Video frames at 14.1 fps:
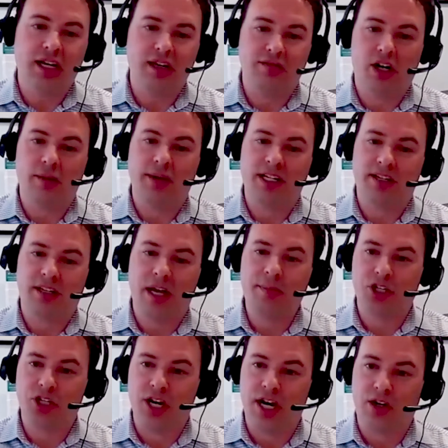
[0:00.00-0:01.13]
environmental, and
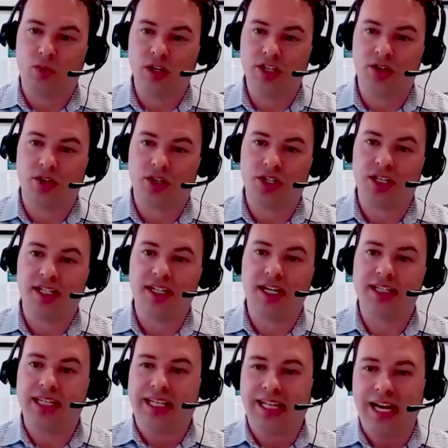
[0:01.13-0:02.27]
epigenetic research in the sense
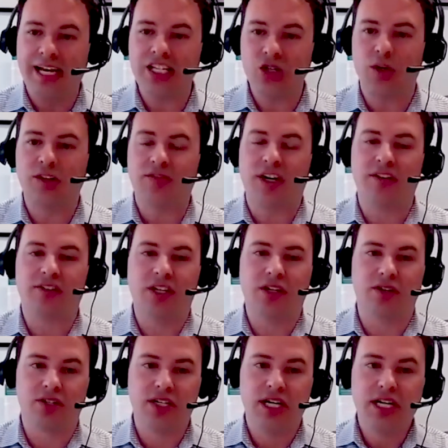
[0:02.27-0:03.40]
that the last 25
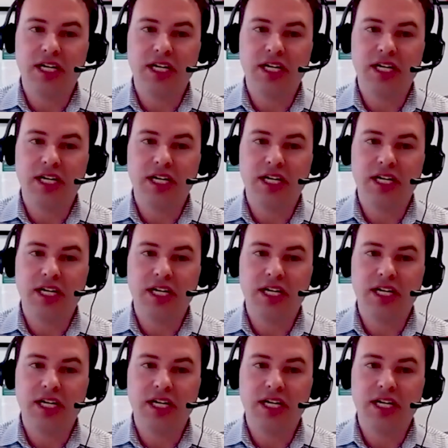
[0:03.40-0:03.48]
years